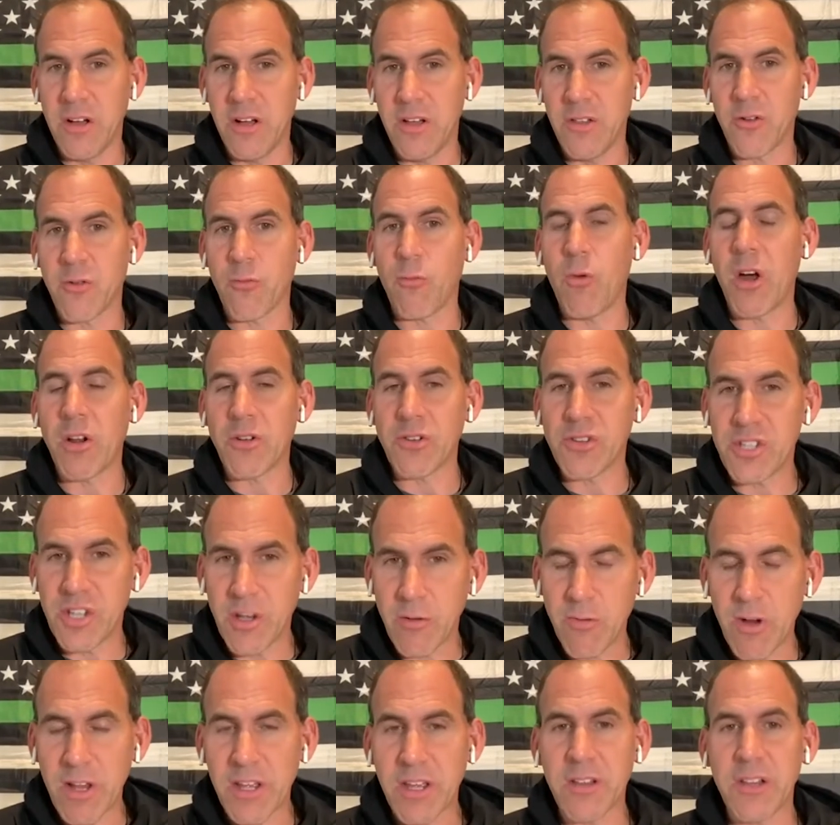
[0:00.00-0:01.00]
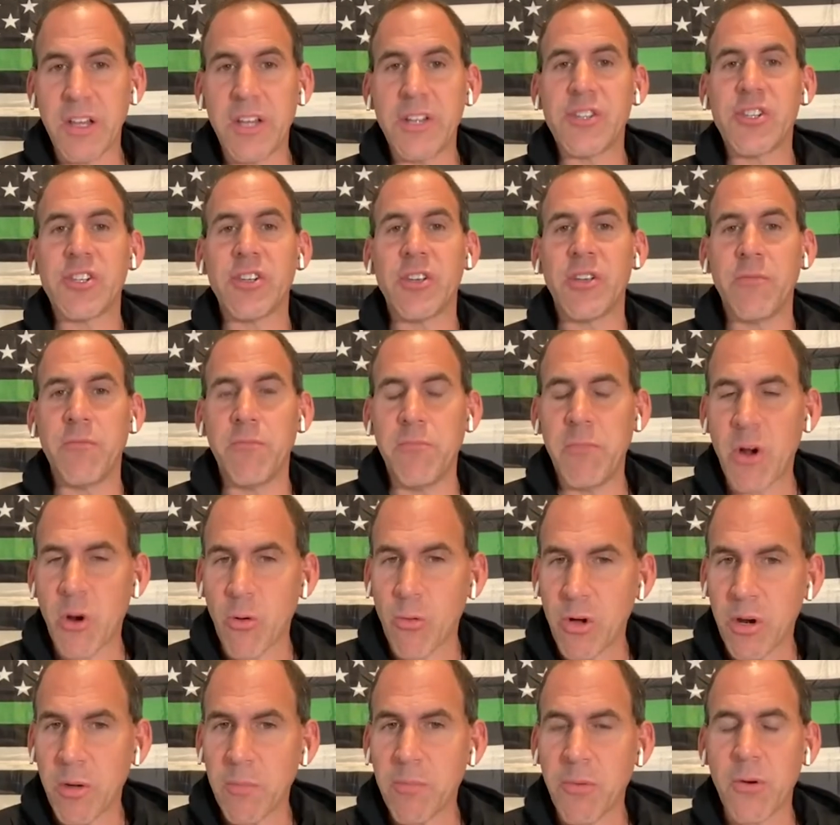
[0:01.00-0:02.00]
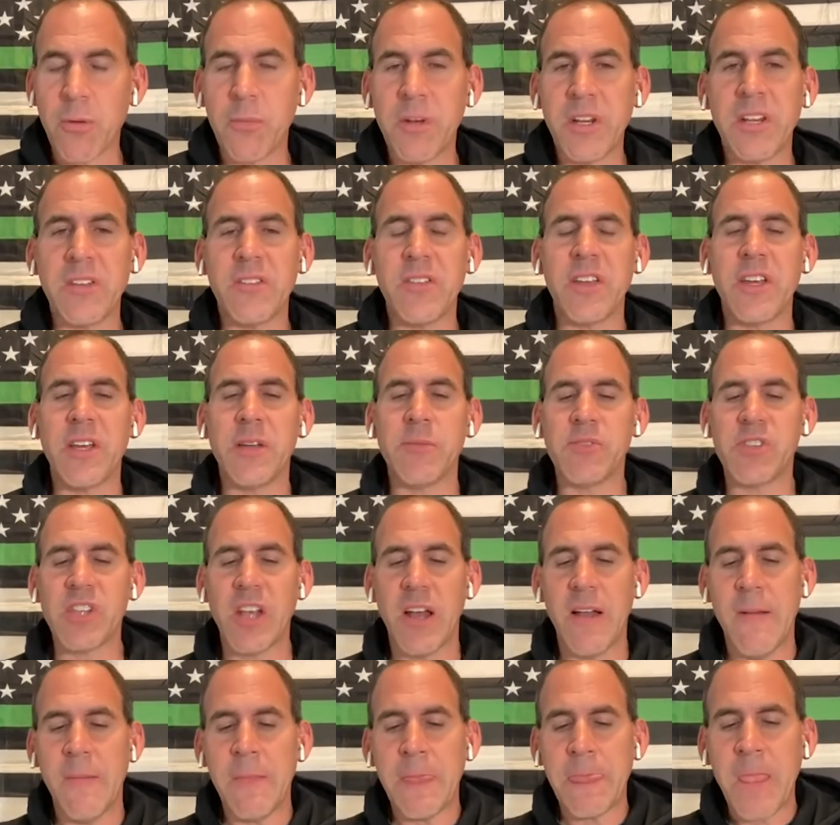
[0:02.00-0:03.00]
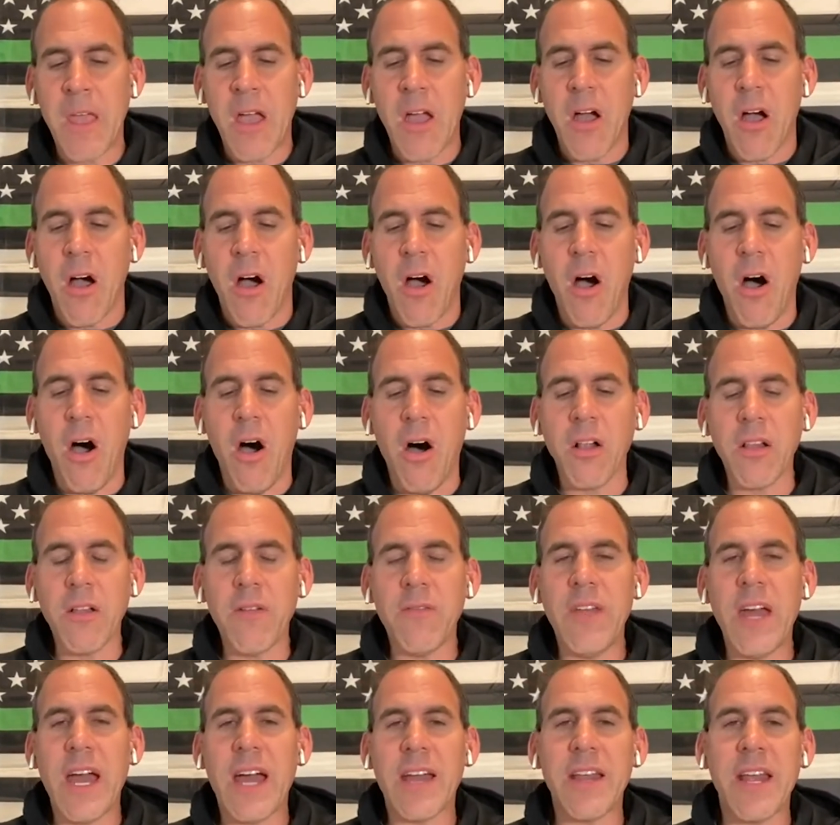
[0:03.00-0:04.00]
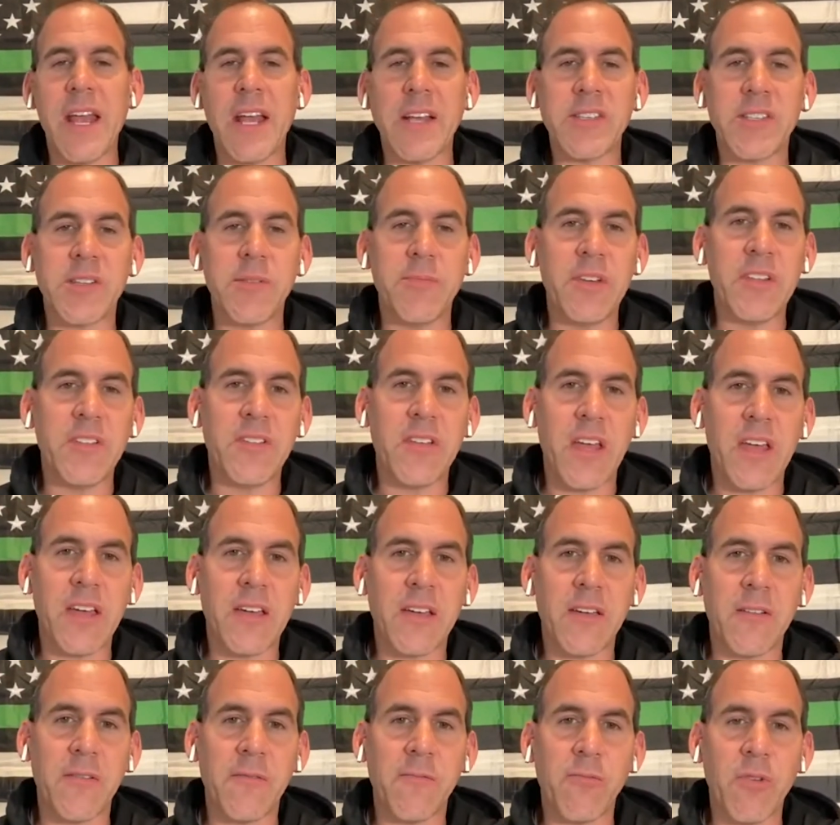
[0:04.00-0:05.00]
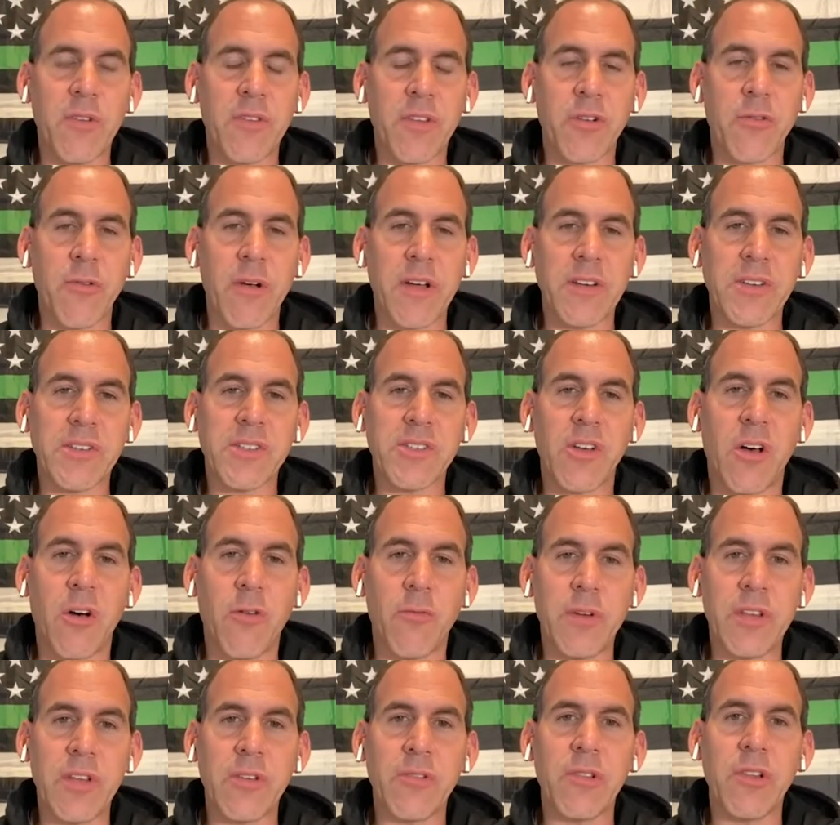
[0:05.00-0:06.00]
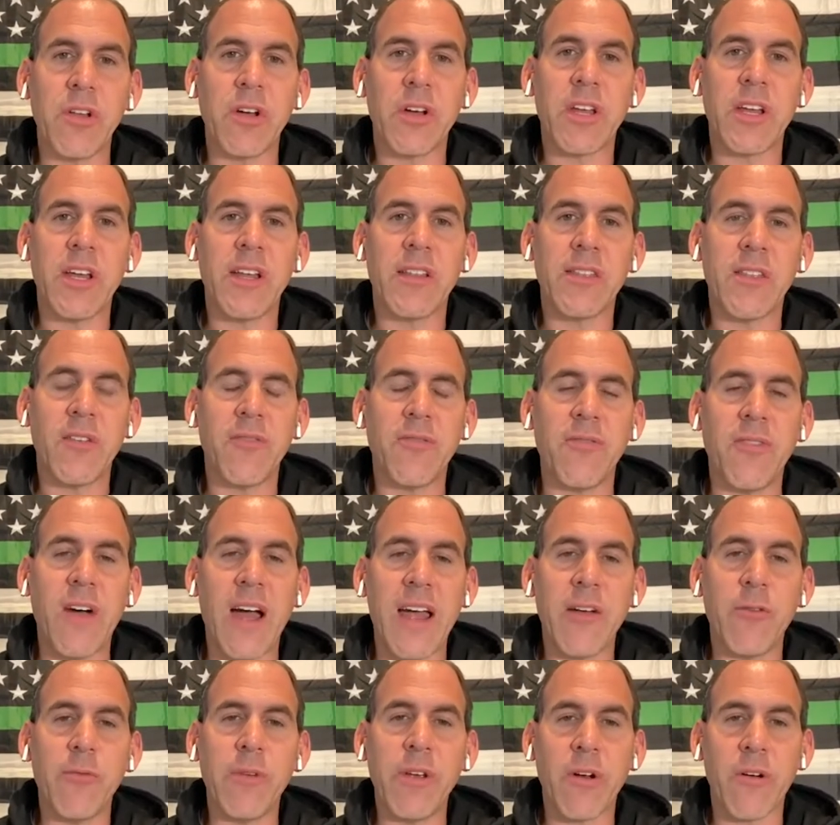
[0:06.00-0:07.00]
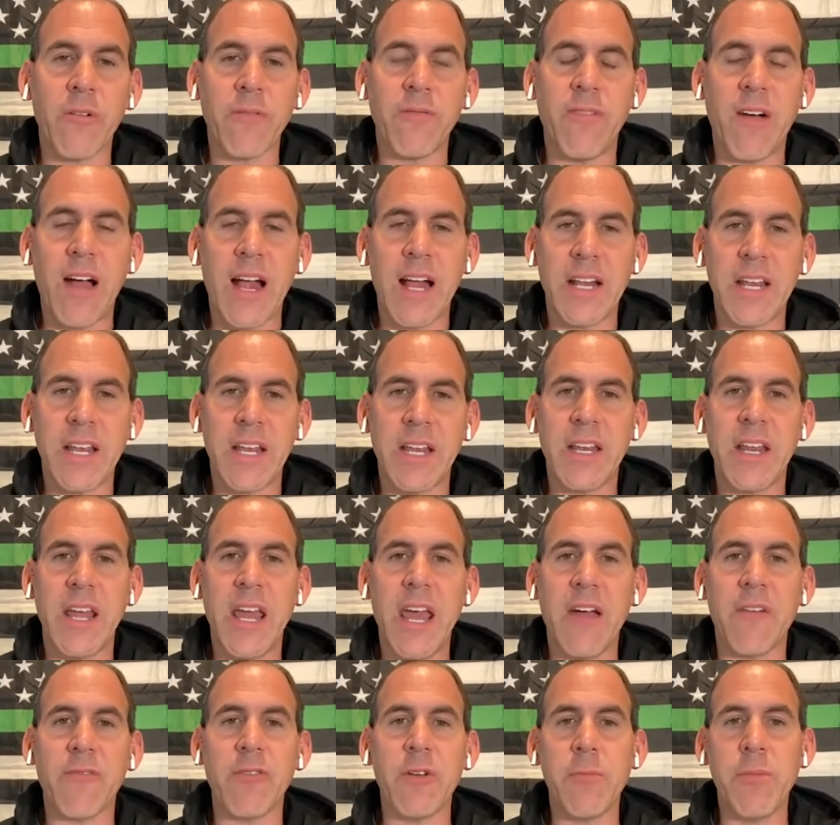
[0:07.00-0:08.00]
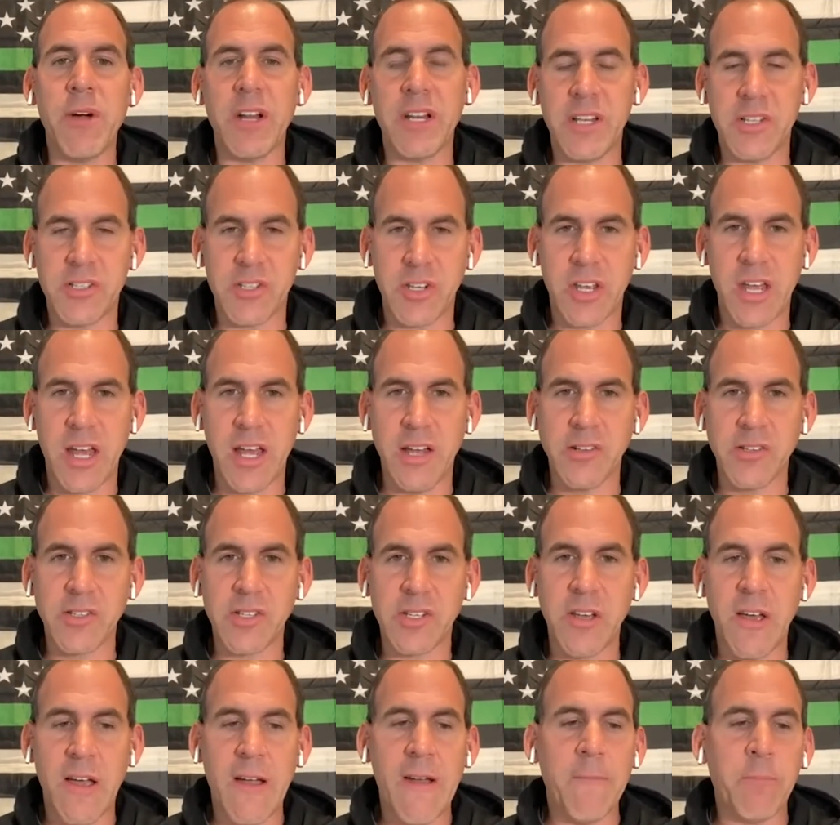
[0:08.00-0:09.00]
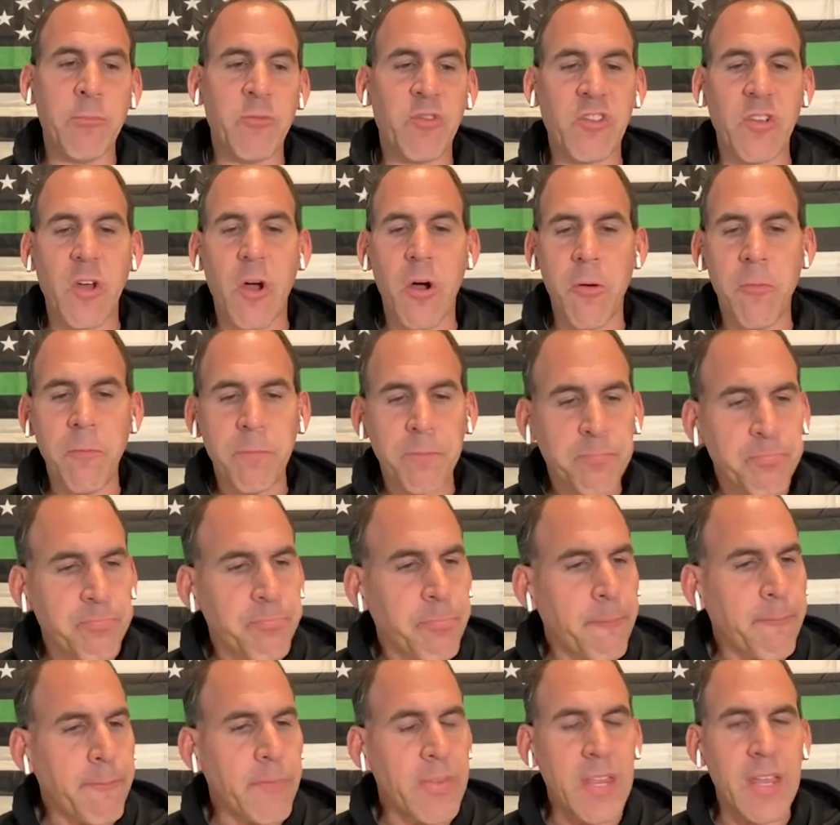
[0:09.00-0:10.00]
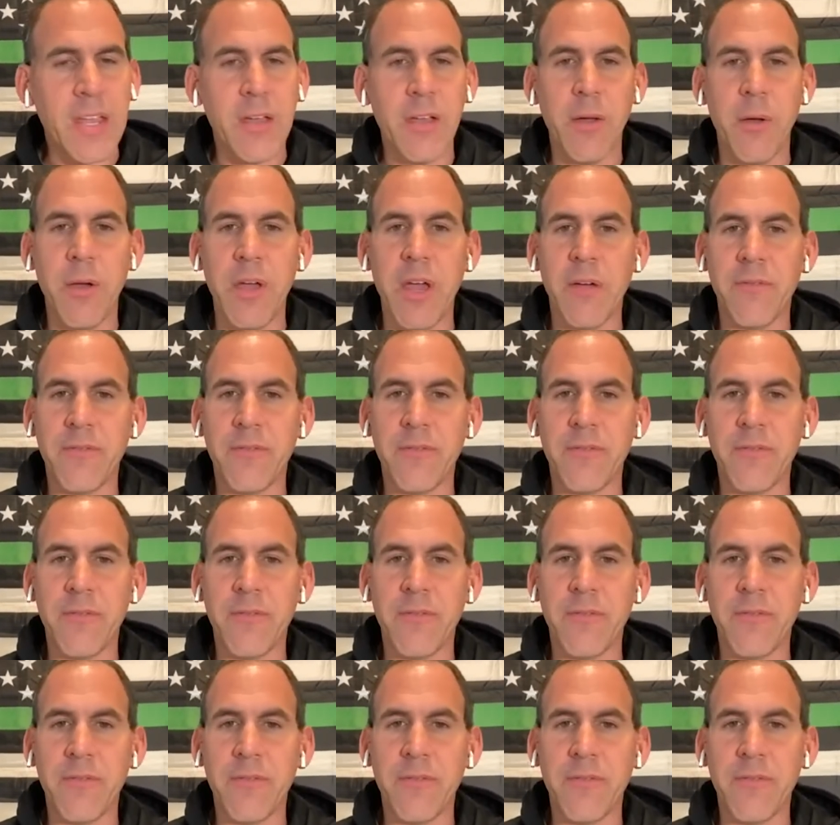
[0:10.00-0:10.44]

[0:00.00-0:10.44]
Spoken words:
watershed regulation, marijuana permitting teams. All of that has to be taken with a grain of salt when you look at the fight we are fighting, everybody is against. So if